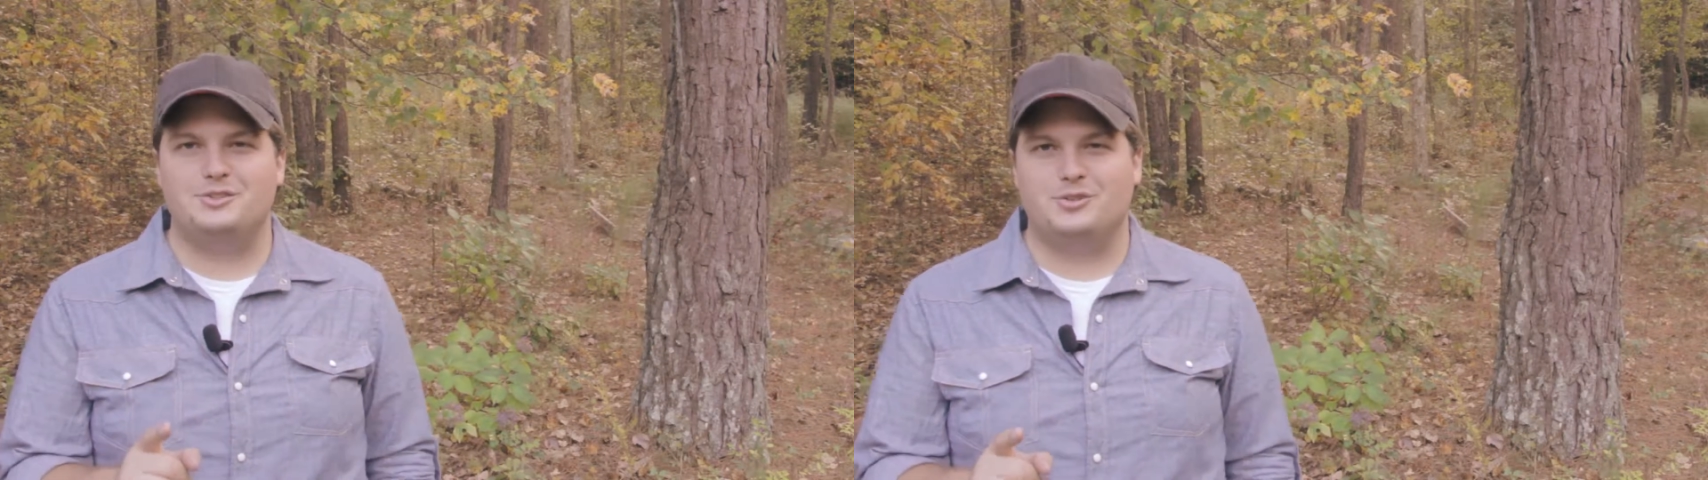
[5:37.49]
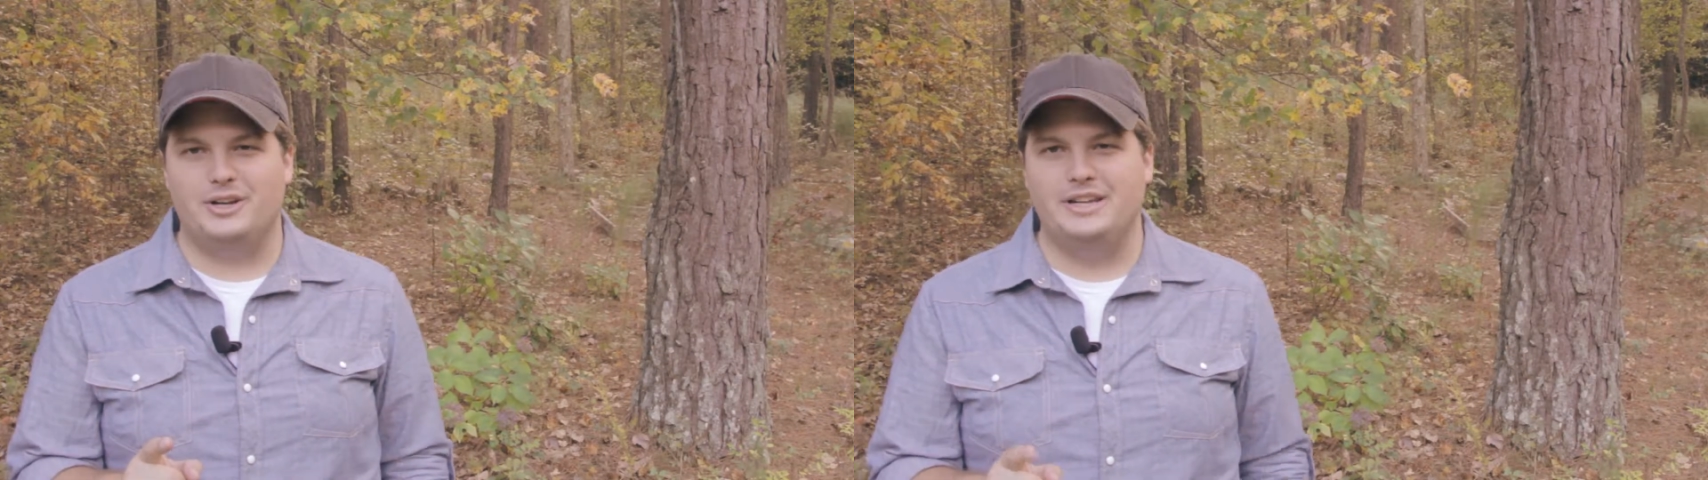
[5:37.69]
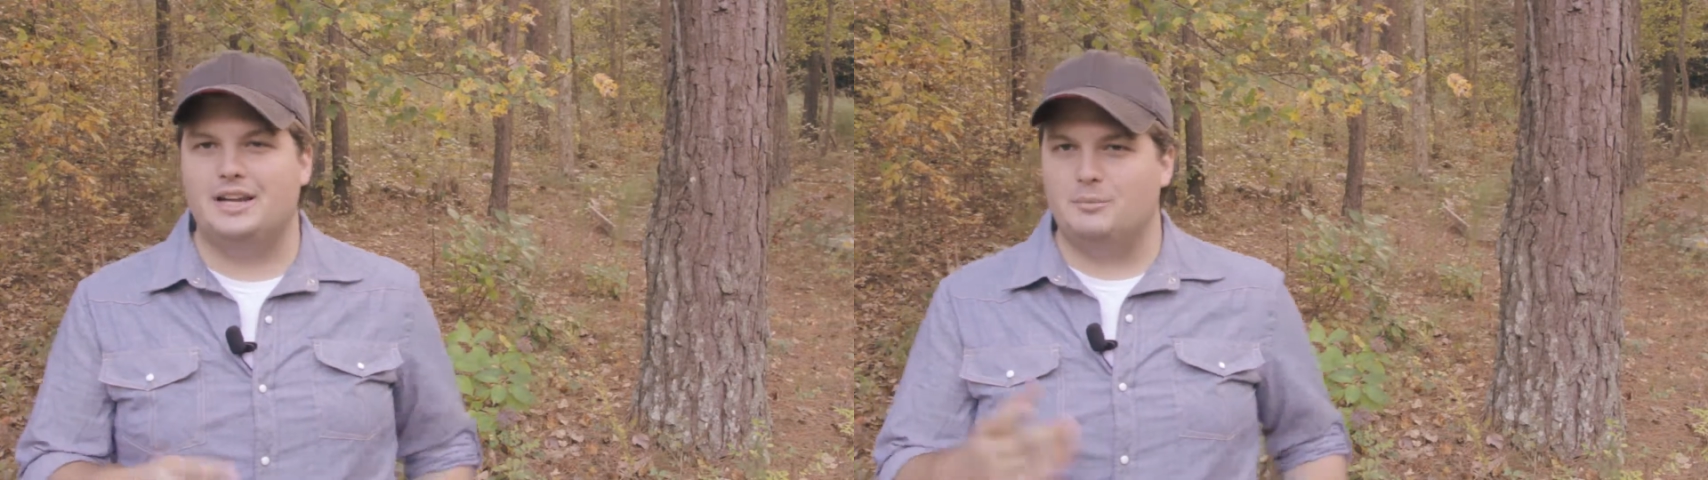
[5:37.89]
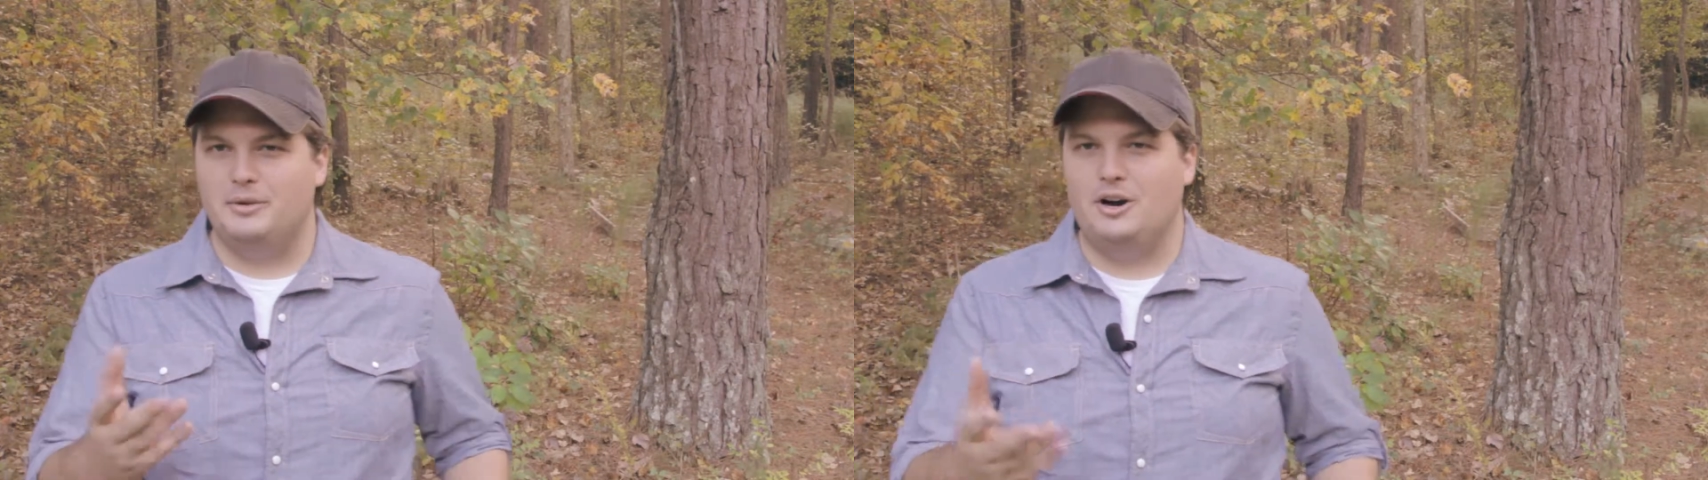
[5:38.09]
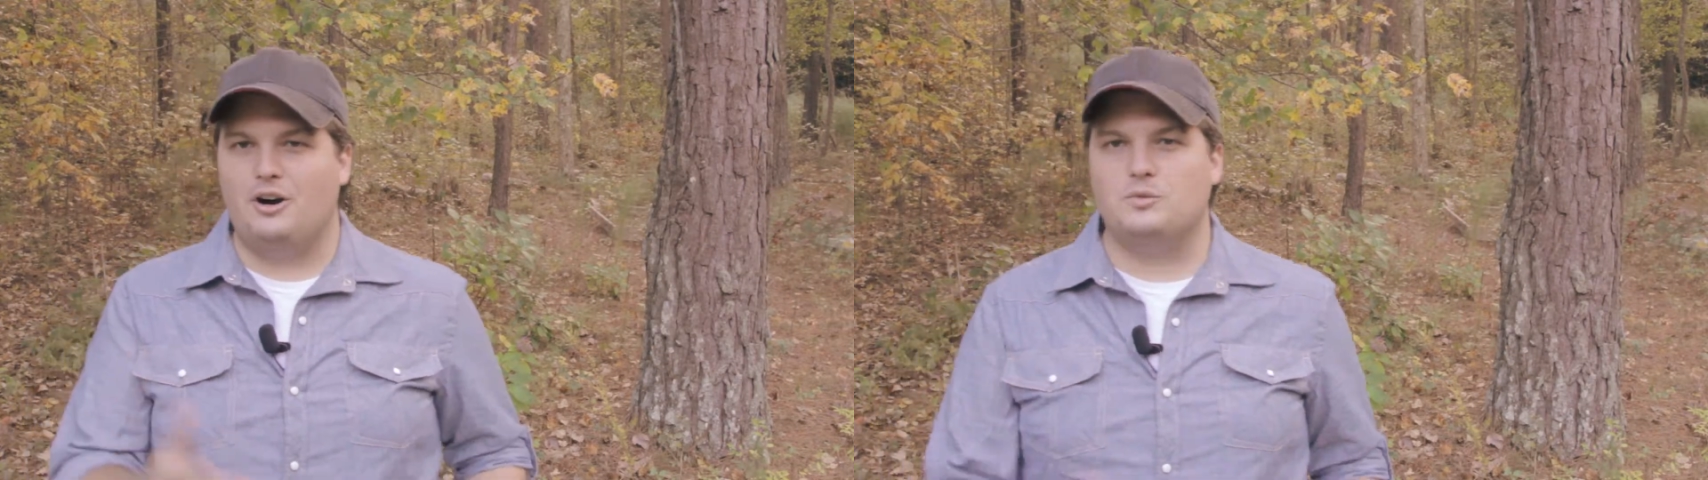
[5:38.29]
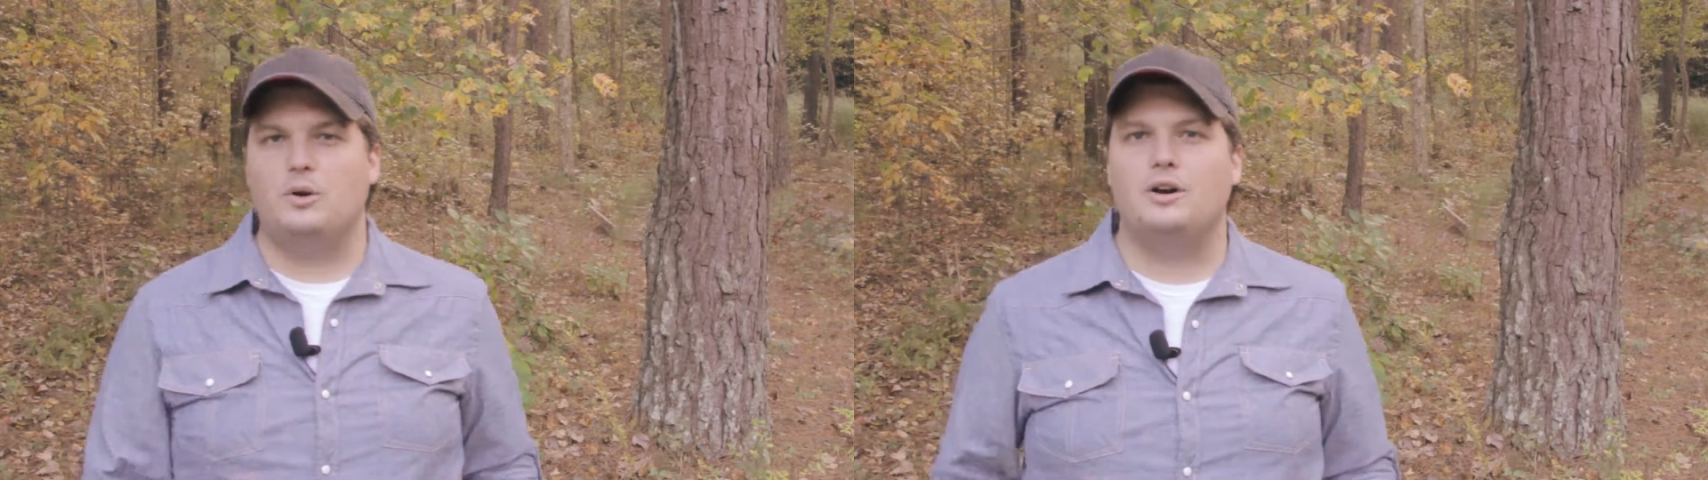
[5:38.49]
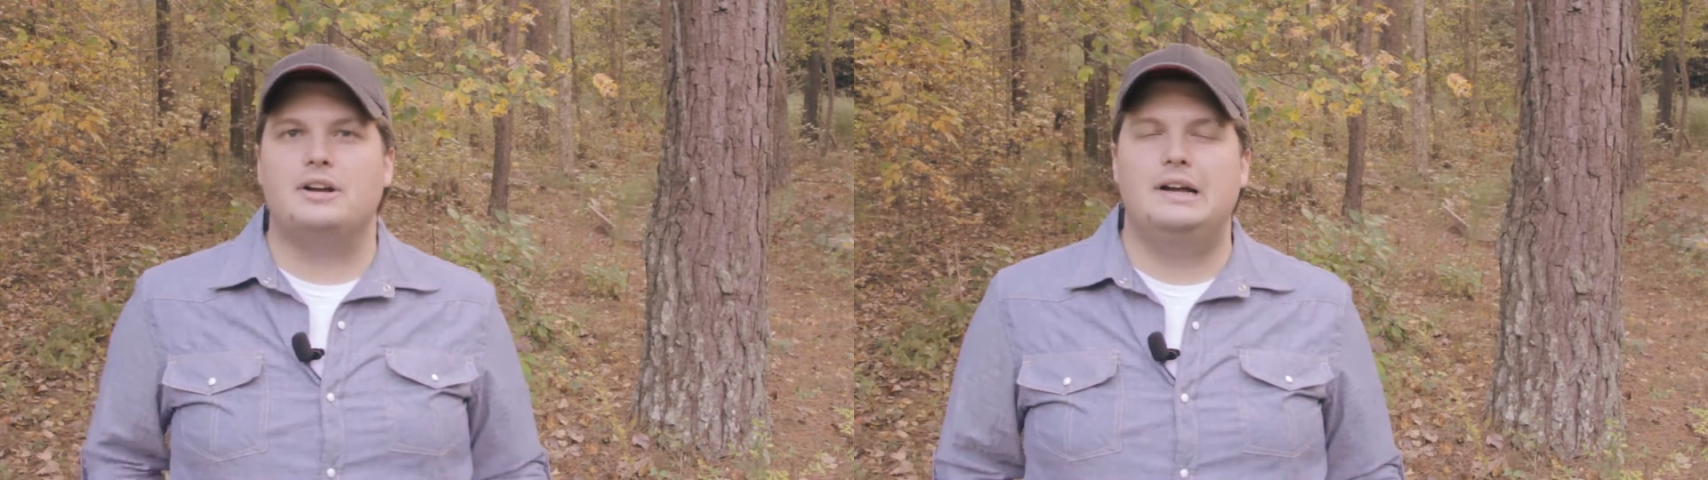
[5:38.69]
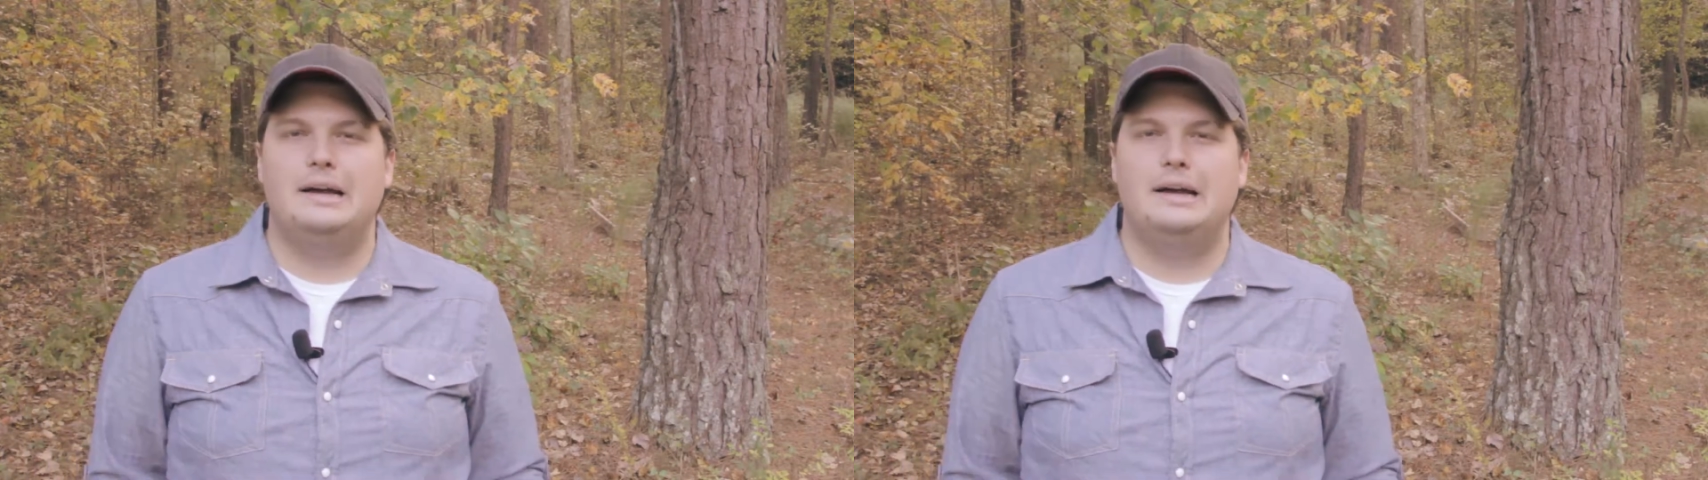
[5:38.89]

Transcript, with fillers: tree, can be hard work,